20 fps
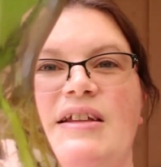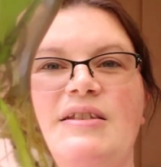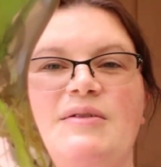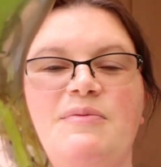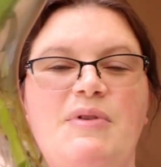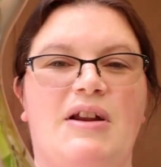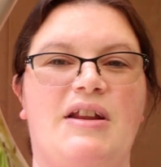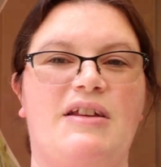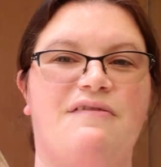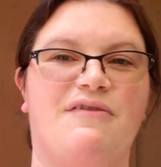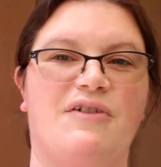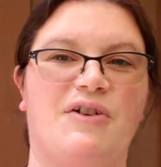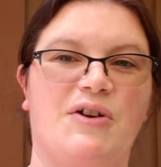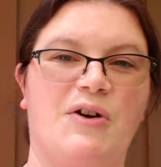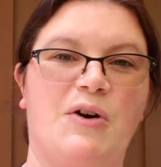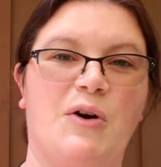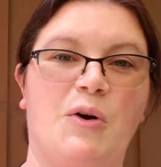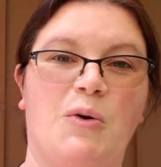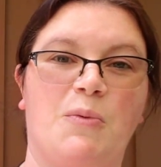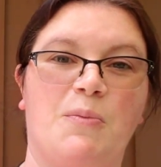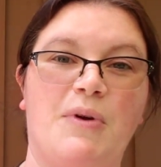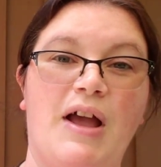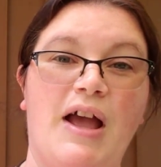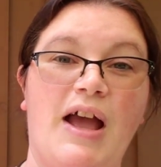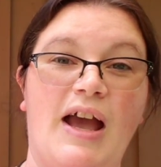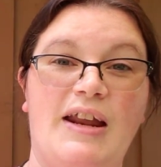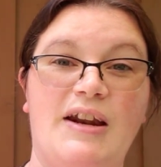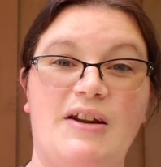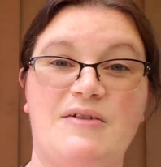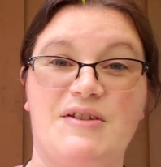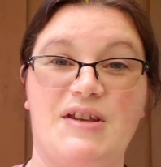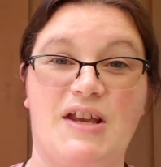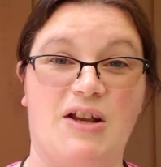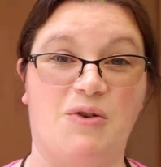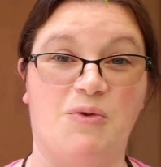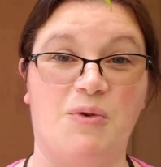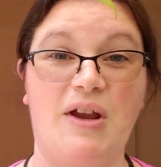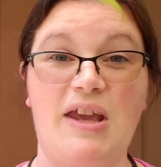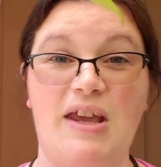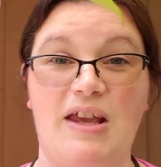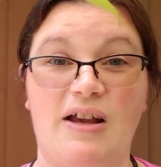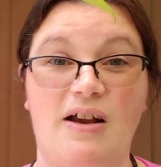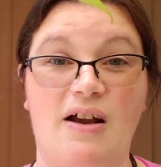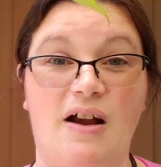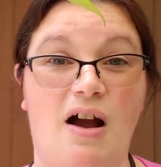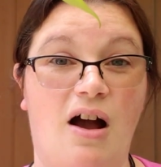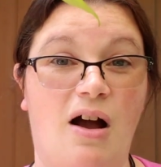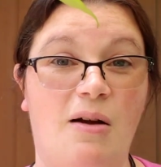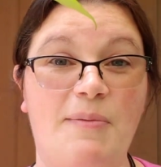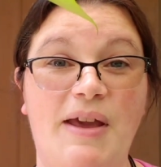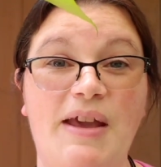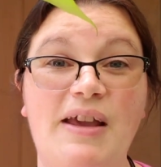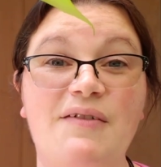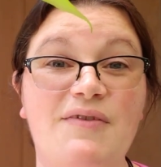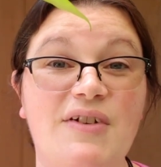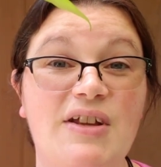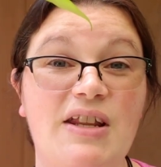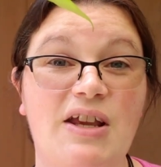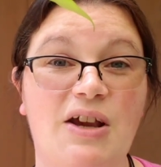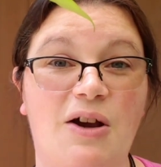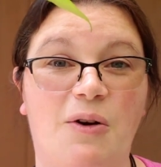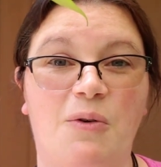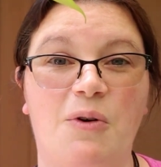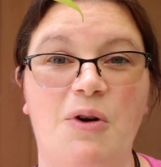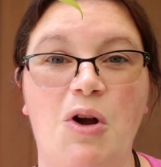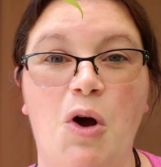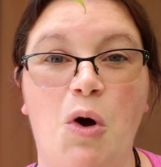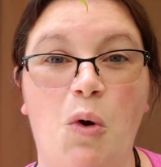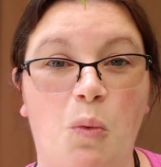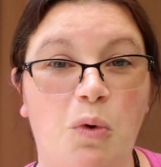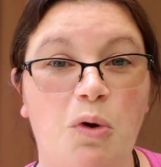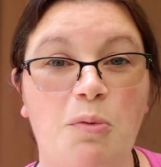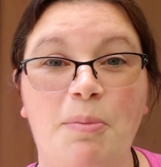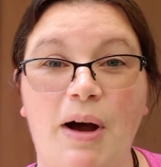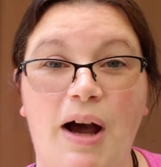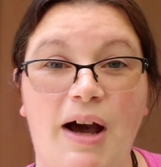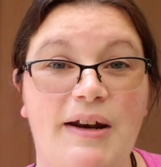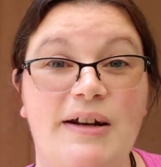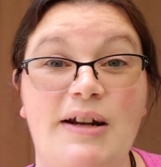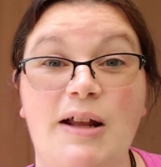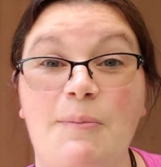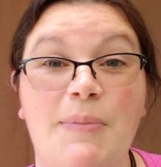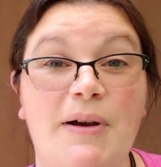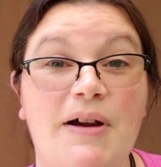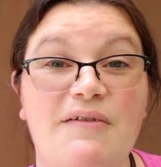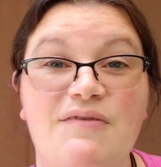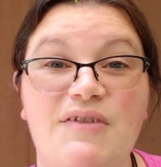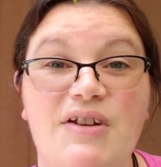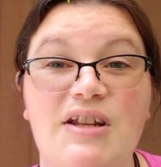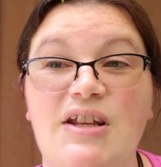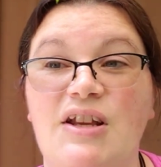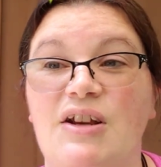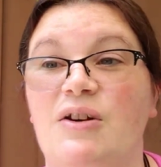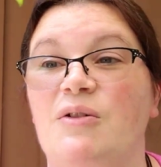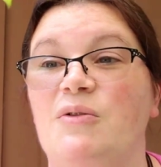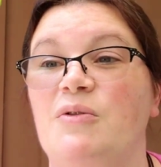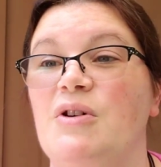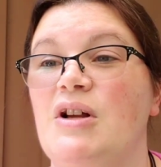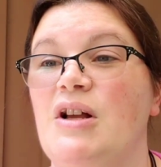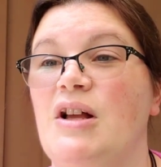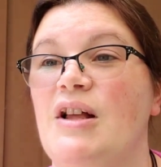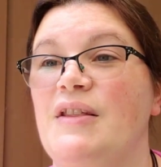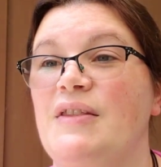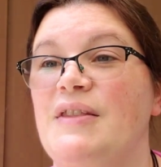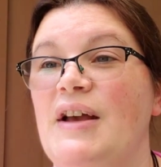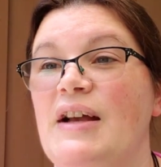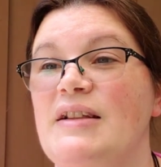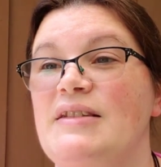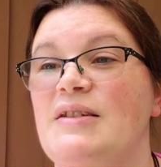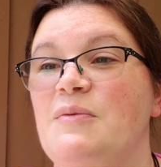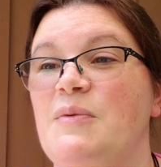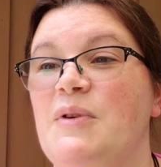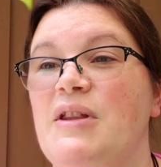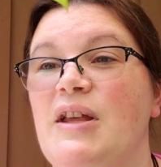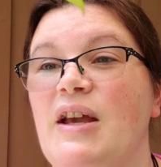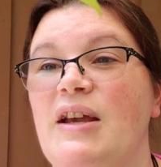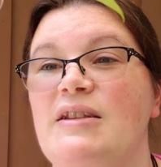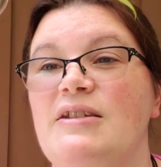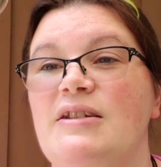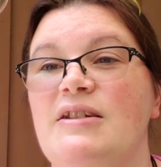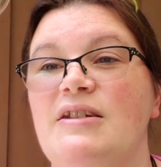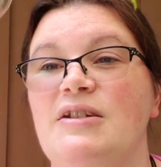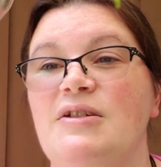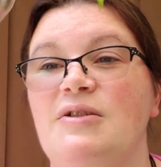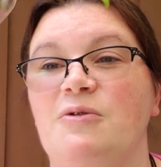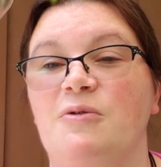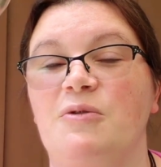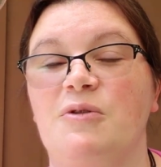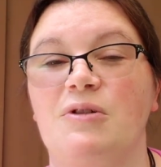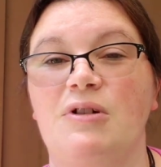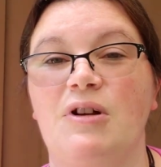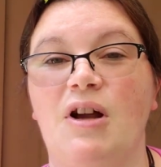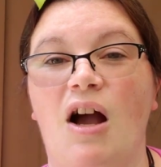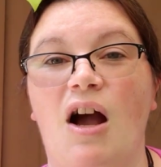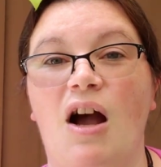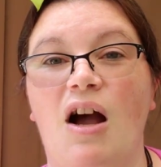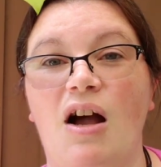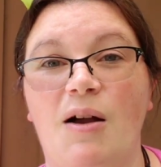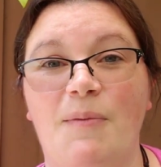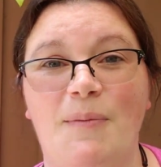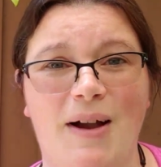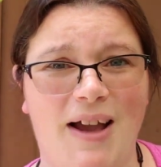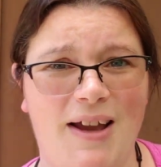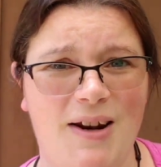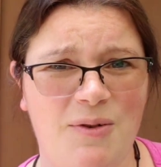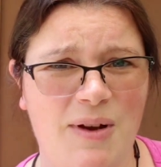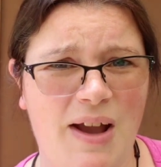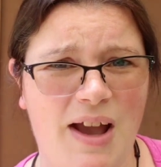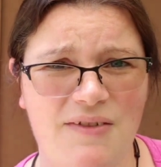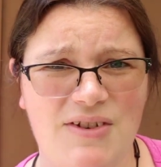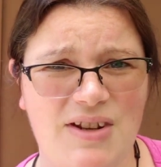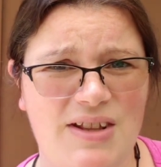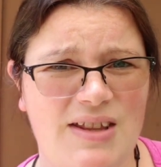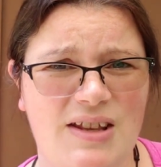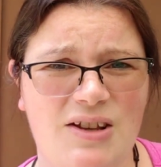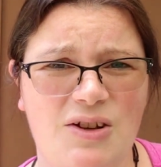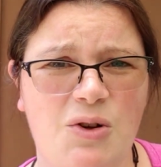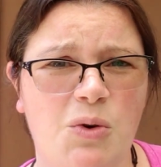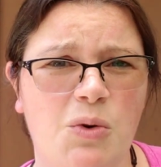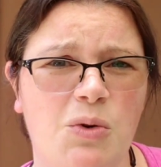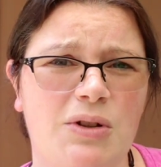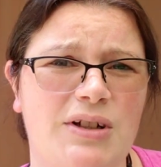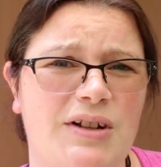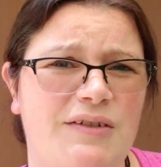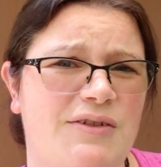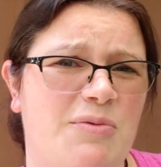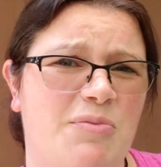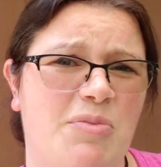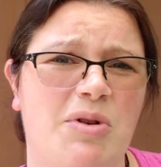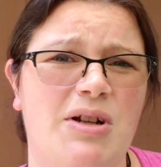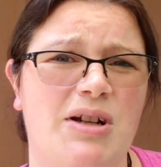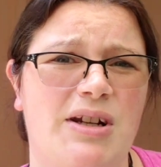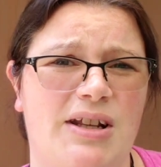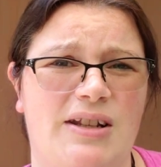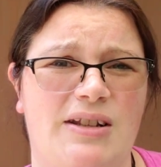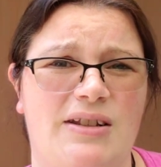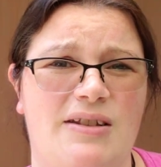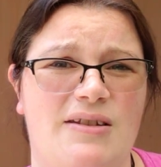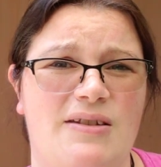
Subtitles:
It's ready for a home. And I was like, great, I'll make a video. We'll pot it up on video. That's what we like to do. I don't have anything cool enough to put it in.